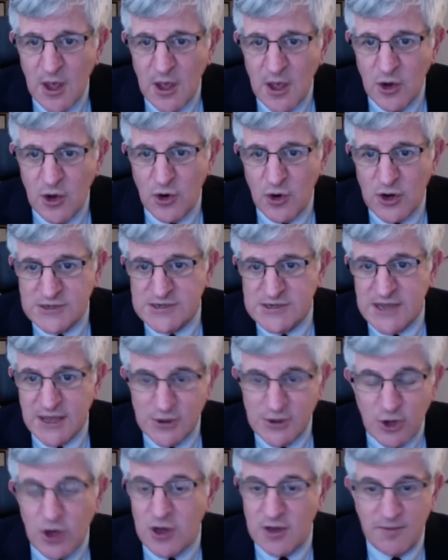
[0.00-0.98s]
You're going to say,
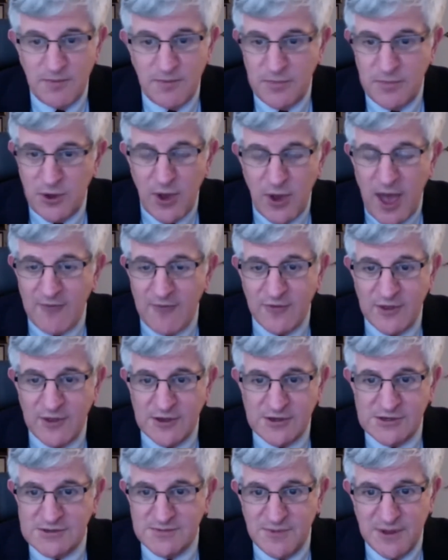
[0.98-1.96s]
look, you have
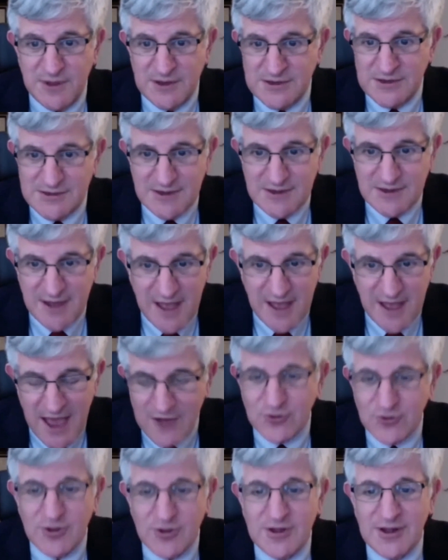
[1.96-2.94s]
this
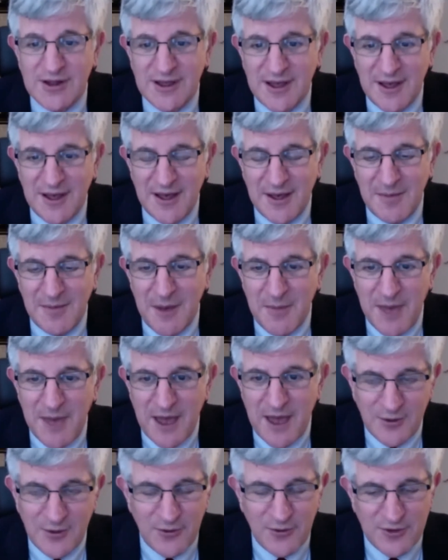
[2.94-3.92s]
excellent
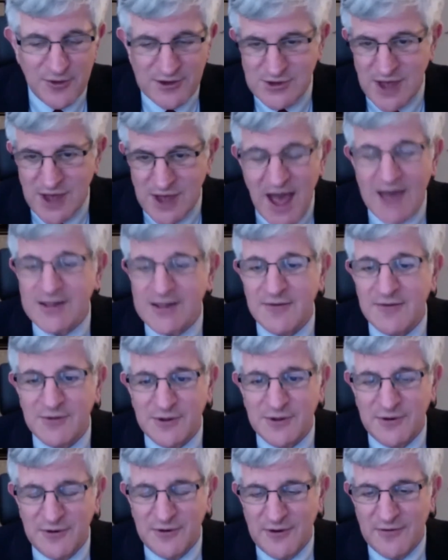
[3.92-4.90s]
amount, you have this high
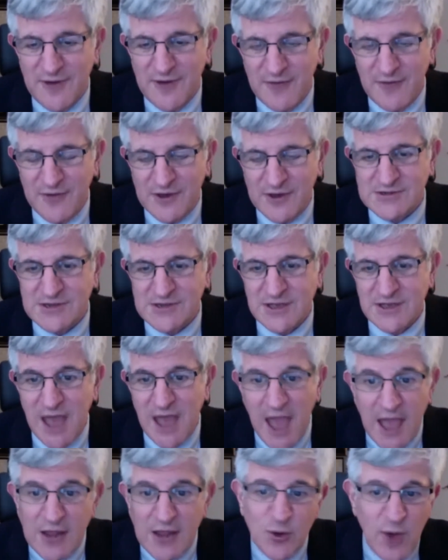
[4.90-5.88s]
level of efficacy,
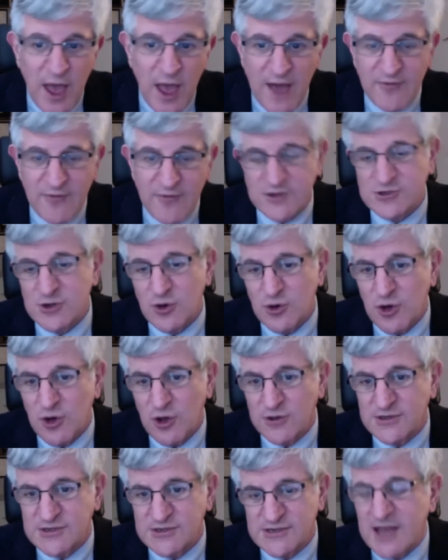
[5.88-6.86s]
and you have the
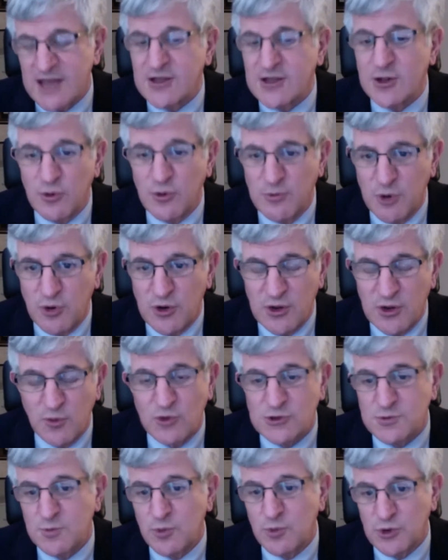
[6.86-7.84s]
so-called cellular immunity,
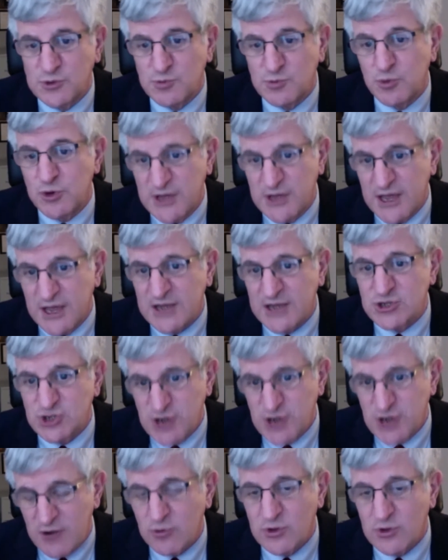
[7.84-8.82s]
which predicts
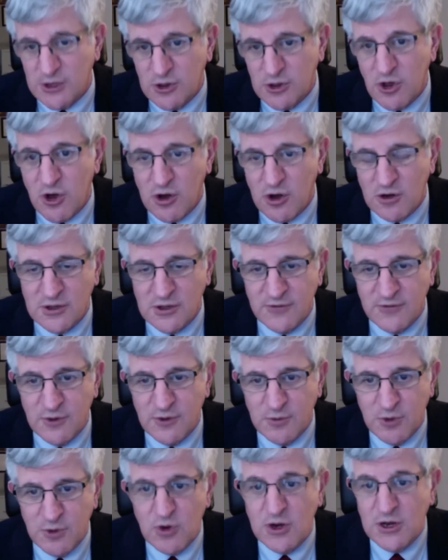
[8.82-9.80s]
generally longer lived
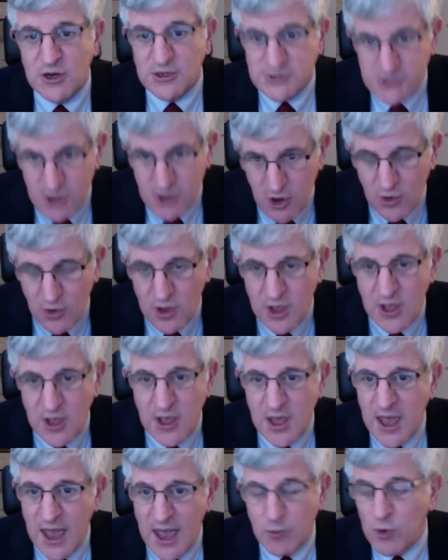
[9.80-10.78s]
immunity. So,
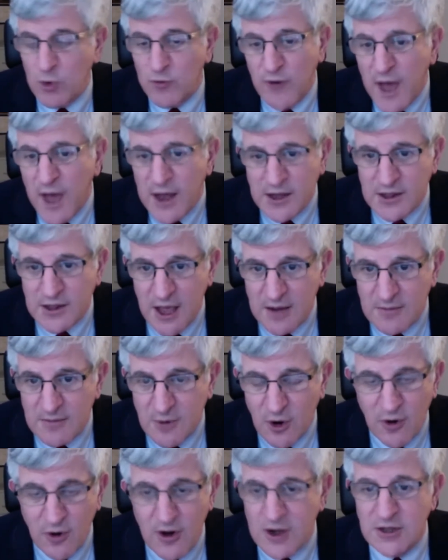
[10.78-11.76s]
and we're finding that
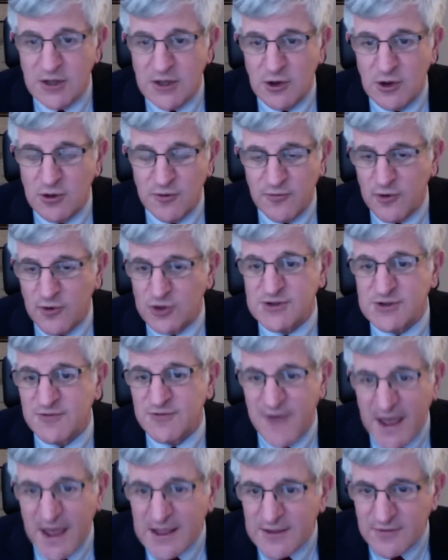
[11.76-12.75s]
already, the first
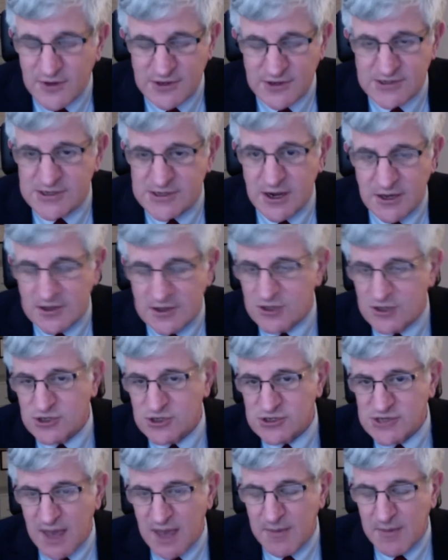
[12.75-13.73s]
effectiveness study that
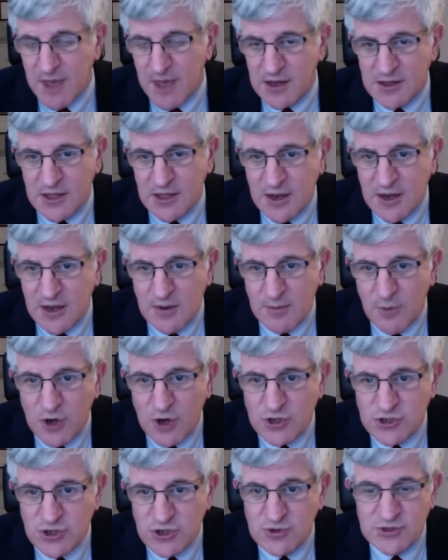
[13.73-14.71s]
just came out at the end of
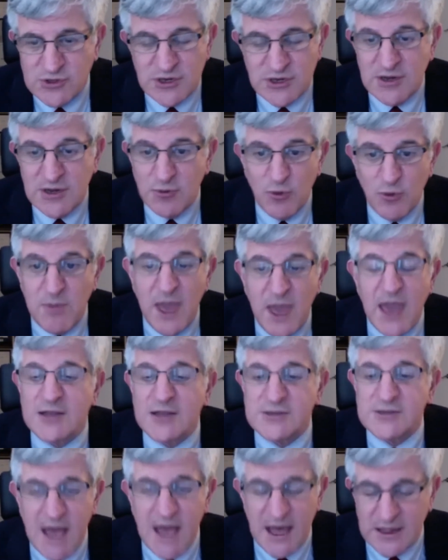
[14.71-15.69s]
March shows that it
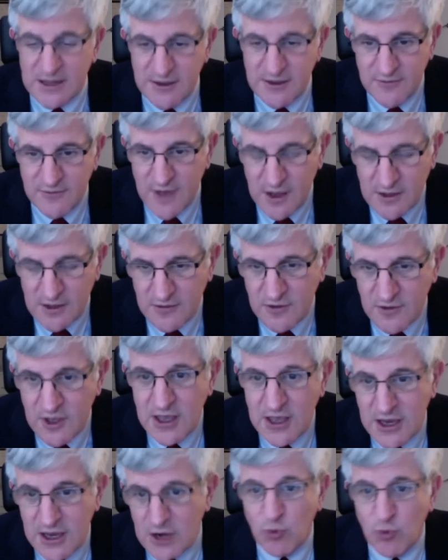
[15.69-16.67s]
remains highly effective
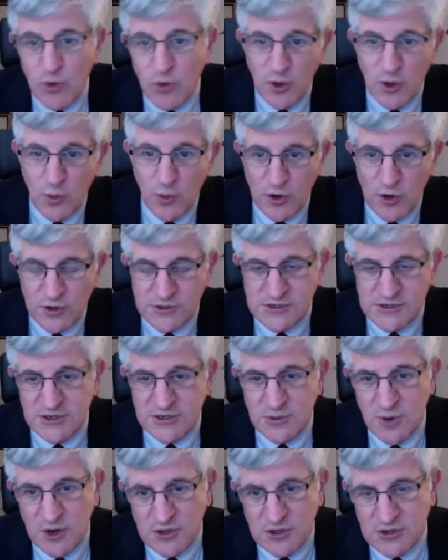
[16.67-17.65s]
in a real world
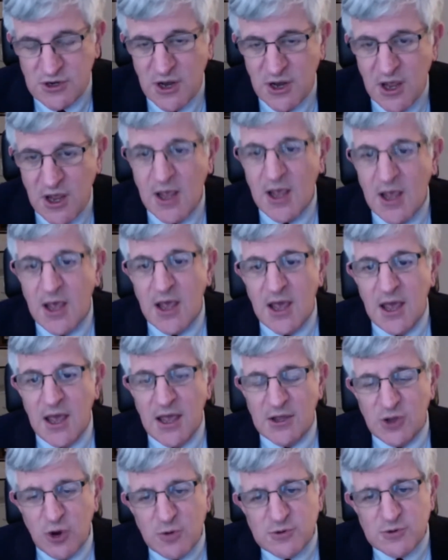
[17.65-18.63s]
situation.
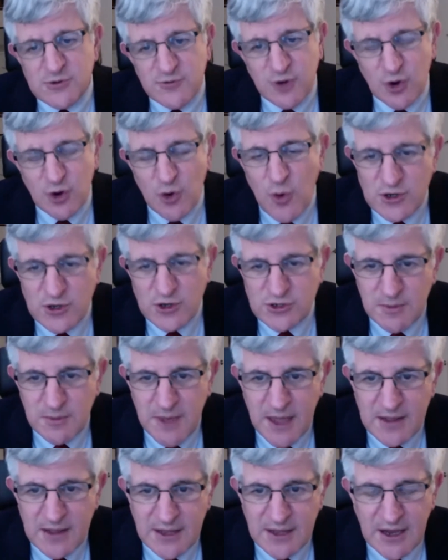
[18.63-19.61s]
In terms of your question
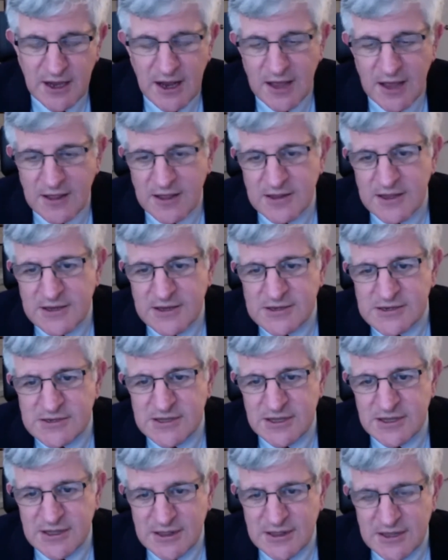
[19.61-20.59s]
about DNA, this is
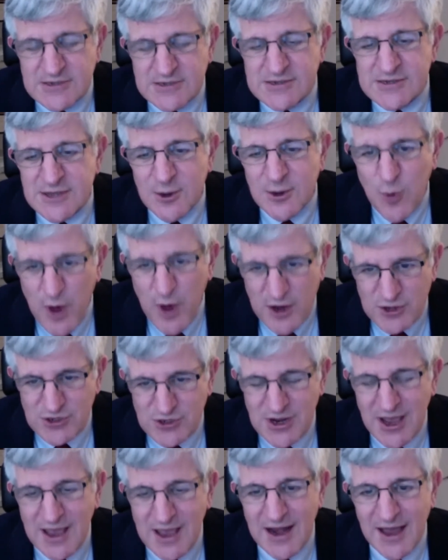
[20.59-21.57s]
the
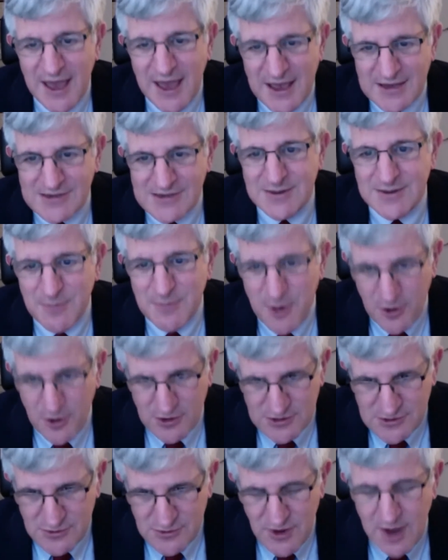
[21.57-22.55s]
question I get asked the
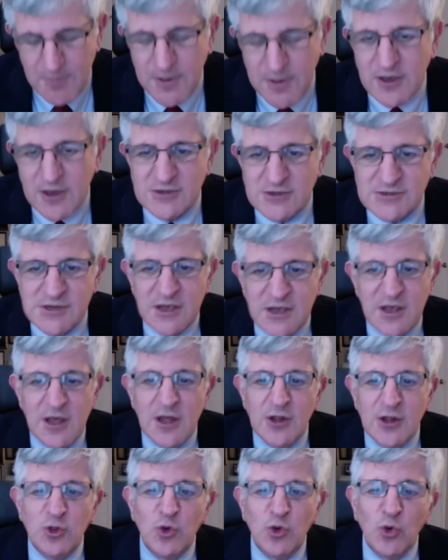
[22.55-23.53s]
most, right? Because
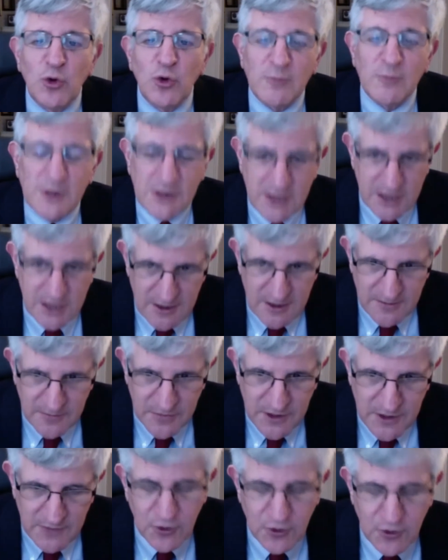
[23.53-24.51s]
normally,
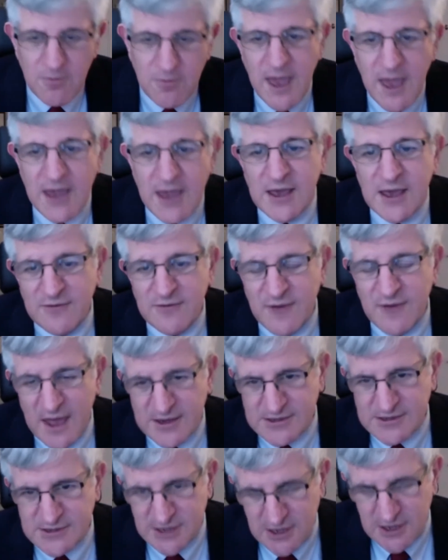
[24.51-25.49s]
if you're making a
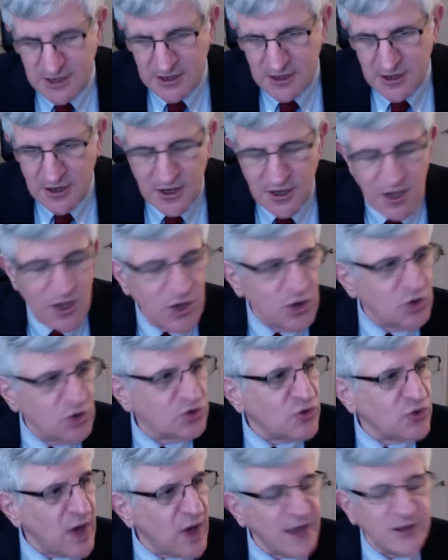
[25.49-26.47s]
vaccine, you're
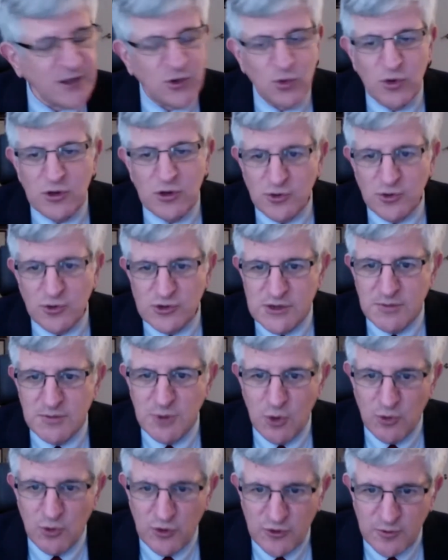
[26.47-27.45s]
trying to induce an
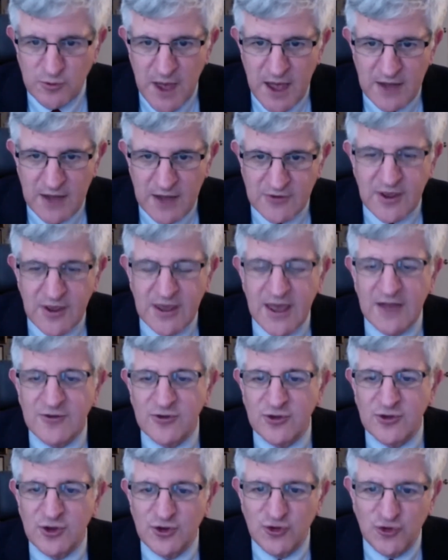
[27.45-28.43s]
immune response
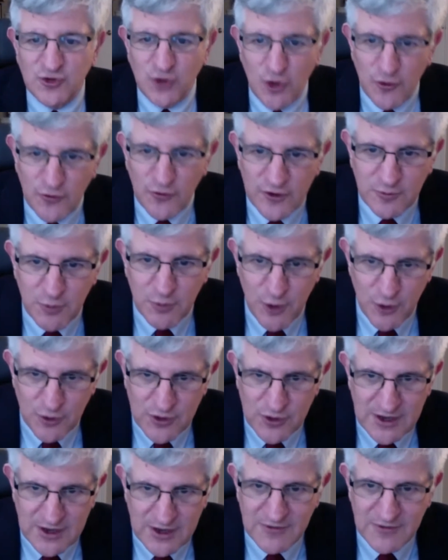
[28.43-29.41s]
against the surface
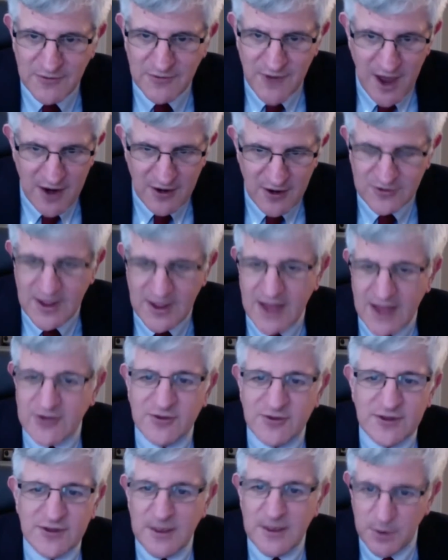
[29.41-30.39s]
protein of the virus.
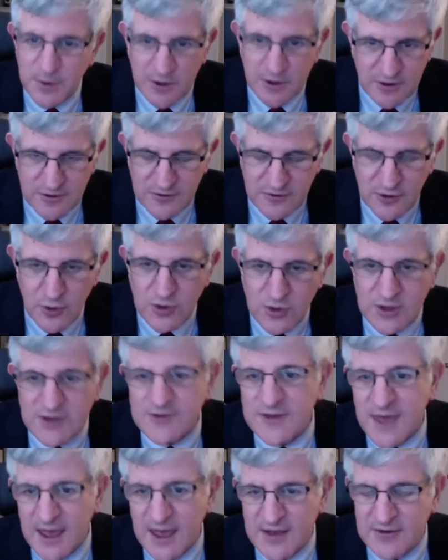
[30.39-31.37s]
That's typical. So in
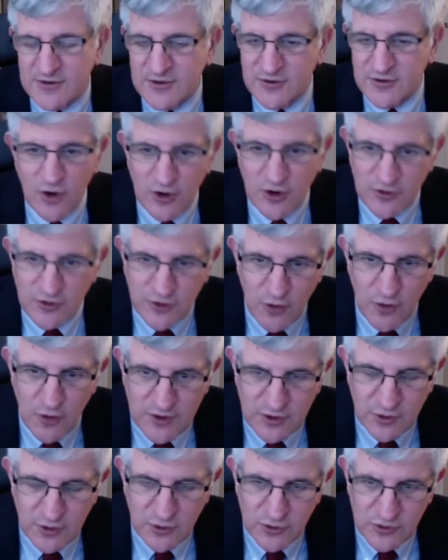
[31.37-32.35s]
this case, the
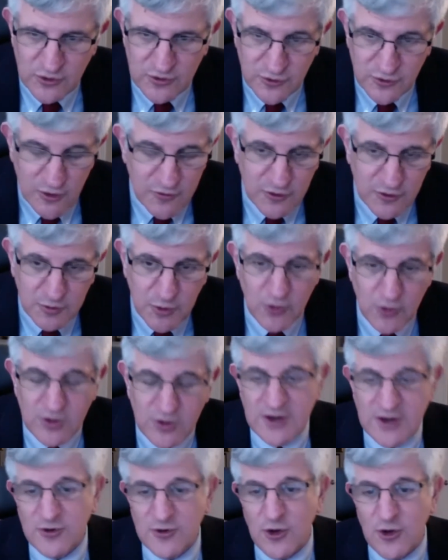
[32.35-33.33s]
SARS-CoV-2 surface
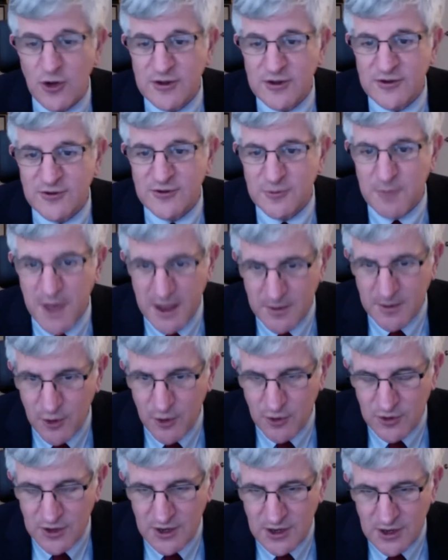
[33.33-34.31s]
protein is called the spike
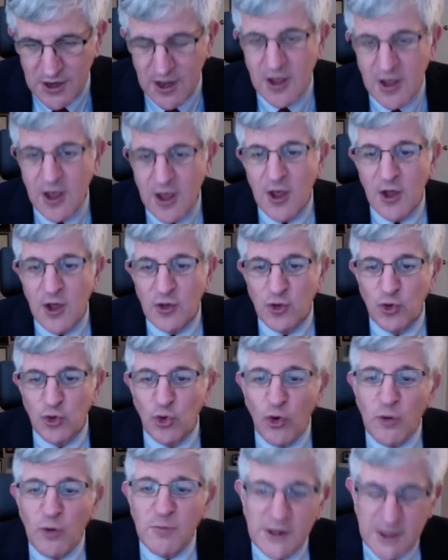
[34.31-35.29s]
protein.
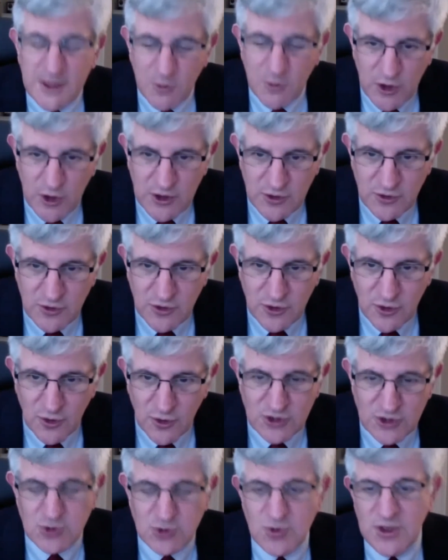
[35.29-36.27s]
Normally, what you do
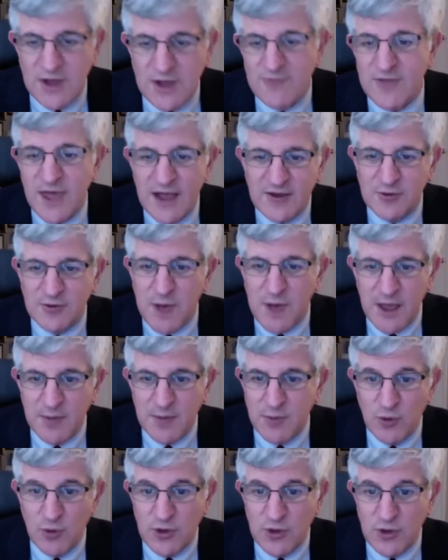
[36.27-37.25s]
is you give that spike
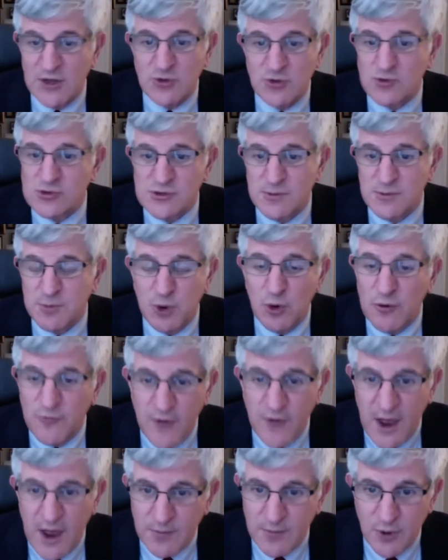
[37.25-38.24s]
protein either as a
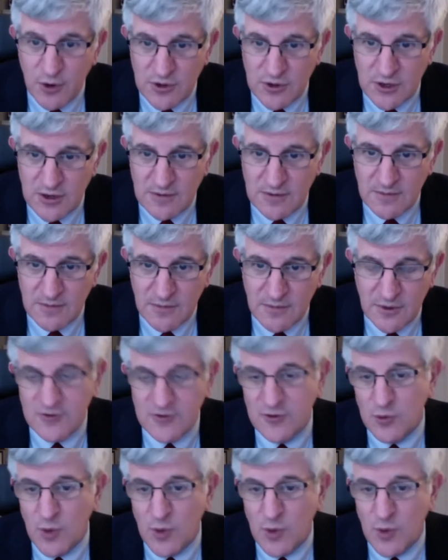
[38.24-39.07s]
purified protein, which is the